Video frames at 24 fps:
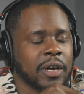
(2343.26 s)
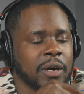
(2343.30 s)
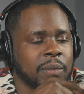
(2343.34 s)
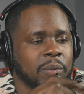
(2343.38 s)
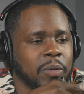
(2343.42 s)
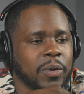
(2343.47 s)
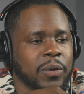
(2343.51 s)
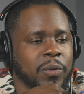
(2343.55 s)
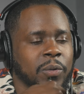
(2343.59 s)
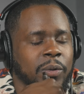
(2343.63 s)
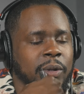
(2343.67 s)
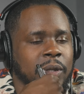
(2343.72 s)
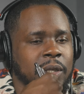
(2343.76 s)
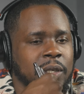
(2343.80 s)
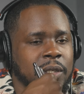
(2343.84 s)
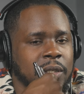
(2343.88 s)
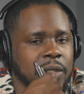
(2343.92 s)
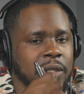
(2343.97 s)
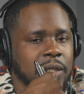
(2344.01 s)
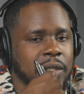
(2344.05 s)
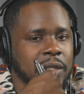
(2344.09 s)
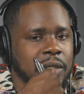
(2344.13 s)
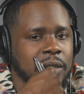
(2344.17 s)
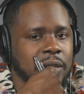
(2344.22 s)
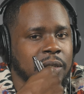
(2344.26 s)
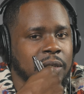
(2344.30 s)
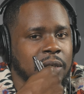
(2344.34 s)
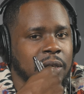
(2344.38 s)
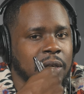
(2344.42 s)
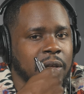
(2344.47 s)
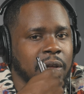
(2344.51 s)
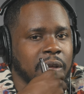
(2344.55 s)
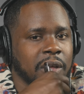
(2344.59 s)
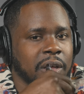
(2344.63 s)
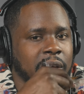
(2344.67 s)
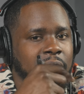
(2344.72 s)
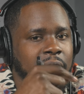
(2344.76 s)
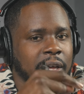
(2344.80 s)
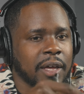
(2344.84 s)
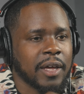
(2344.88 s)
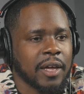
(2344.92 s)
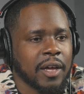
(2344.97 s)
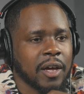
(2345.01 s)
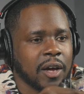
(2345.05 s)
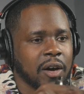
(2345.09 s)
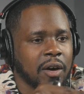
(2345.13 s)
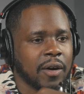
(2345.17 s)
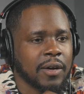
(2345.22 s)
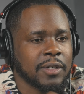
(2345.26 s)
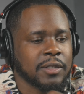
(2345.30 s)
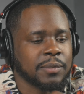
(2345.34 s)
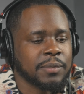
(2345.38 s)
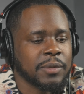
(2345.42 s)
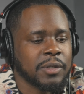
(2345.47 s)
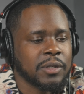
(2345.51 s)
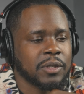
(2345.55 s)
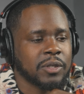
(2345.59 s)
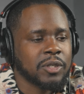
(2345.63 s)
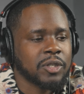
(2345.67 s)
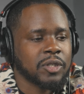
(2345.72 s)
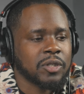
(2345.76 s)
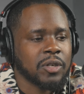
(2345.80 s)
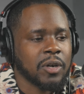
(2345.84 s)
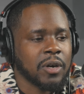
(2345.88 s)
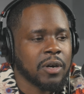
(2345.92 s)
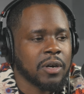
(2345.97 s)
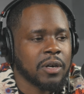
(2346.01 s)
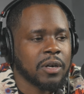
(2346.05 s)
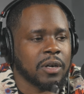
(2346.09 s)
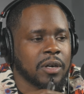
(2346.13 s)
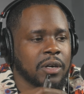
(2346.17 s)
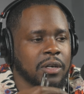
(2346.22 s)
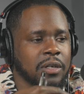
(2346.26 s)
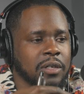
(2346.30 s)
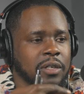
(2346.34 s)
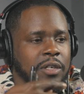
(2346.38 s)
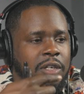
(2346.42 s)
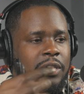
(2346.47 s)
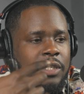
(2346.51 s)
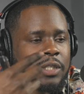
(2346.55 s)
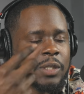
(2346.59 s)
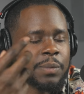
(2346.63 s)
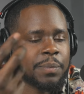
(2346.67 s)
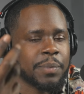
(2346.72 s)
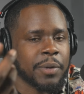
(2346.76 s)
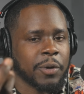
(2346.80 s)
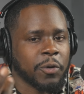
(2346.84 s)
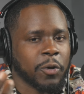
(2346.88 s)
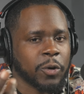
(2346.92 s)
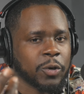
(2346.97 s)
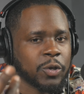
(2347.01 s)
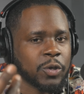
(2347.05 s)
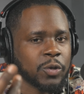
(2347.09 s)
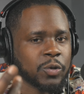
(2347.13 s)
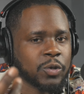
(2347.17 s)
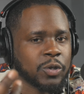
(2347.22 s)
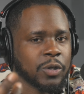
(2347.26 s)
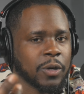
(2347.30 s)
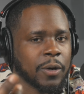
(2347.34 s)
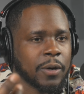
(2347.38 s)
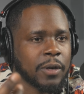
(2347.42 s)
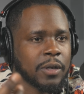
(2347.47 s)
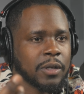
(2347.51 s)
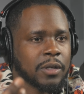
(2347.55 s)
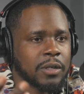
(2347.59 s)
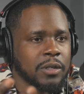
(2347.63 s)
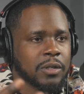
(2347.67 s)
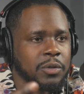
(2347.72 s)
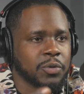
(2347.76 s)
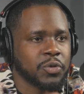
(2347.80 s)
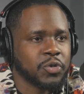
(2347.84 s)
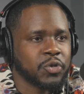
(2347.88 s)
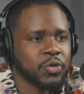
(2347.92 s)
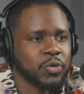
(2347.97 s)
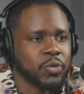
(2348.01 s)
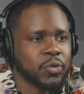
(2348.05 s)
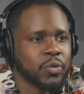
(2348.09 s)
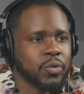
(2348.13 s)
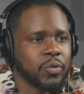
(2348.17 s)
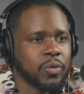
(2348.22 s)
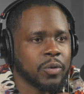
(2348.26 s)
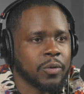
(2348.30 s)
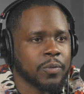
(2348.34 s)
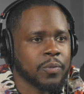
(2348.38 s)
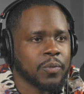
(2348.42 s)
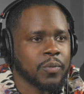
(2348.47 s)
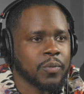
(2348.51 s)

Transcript: up with religion and caused me to start a spiritual journey to